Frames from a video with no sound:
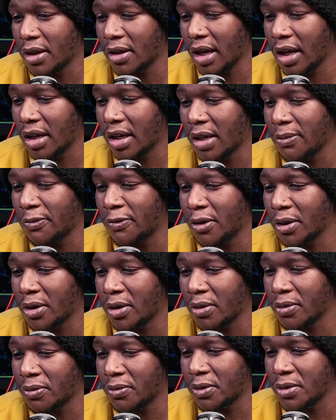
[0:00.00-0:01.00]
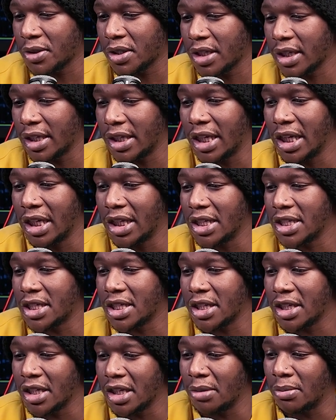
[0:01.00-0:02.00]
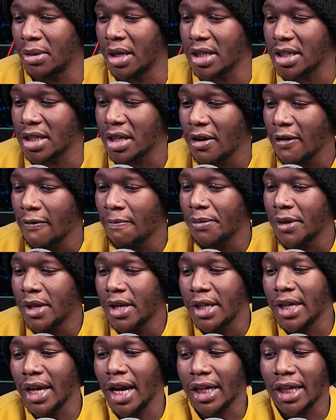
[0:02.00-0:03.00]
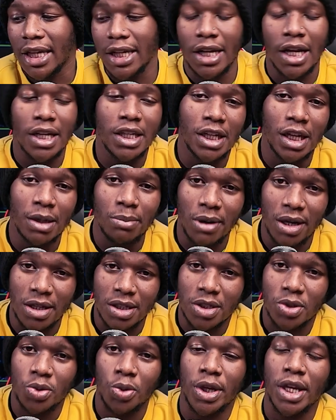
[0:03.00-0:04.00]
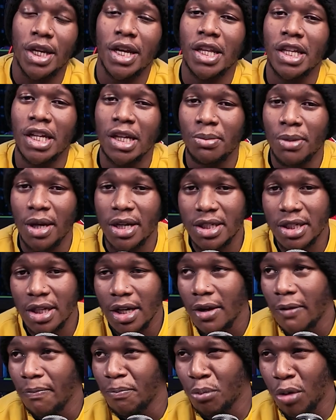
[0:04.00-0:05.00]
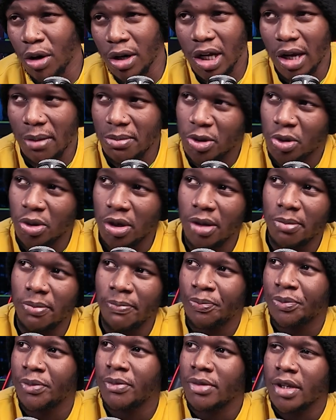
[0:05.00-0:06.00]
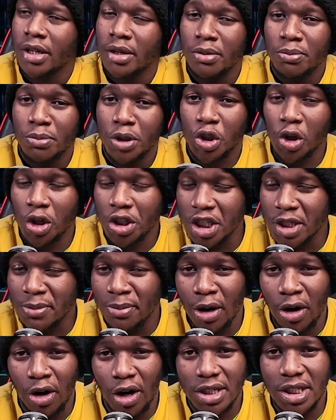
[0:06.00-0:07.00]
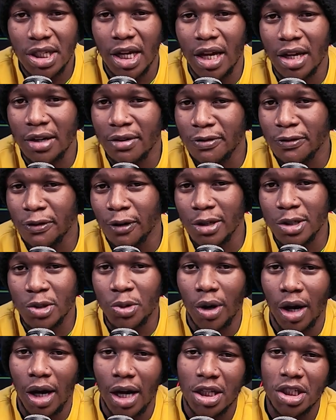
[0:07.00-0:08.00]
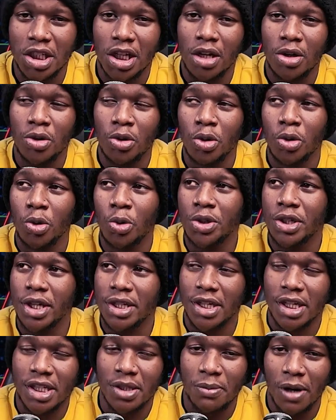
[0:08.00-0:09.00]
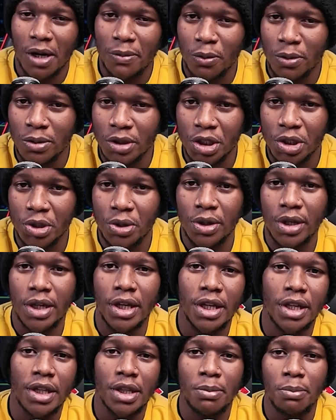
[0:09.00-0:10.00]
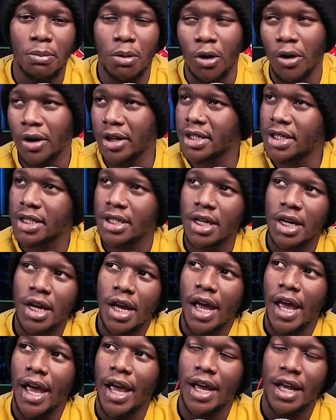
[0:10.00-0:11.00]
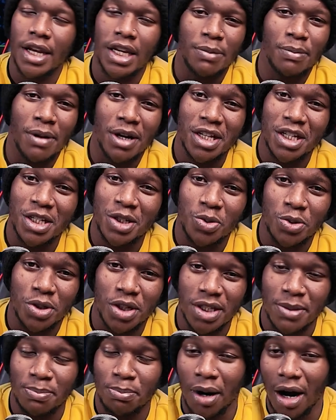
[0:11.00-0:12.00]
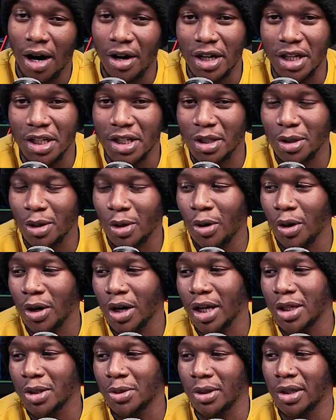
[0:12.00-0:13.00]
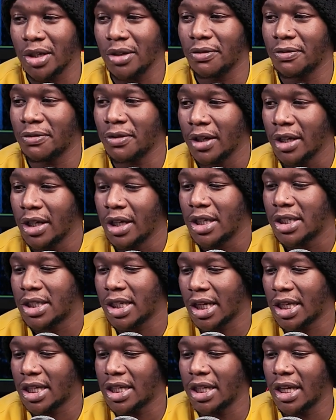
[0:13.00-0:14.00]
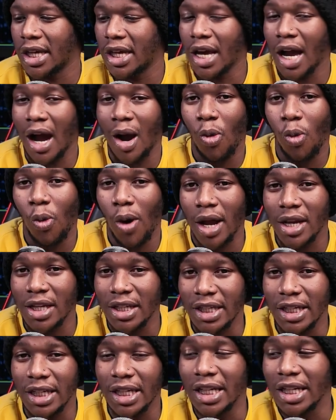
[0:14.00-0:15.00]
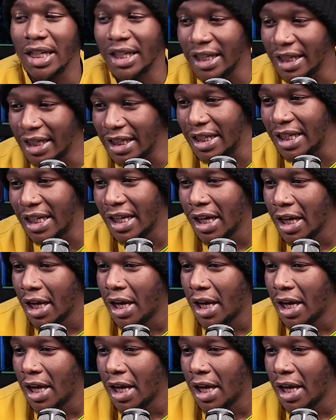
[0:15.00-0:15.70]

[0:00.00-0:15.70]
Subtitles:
I keep confusing Yildiz and Yilmaz. Yeah, Kenan Yilmaz. So Kenan Yilmaz, ball comes to him, shot is blocked and falls to Hakan Çalhanoğlu, who takes a smart position in the box and he manages to just bury it in the corner to give Türkiye a 1-0 lead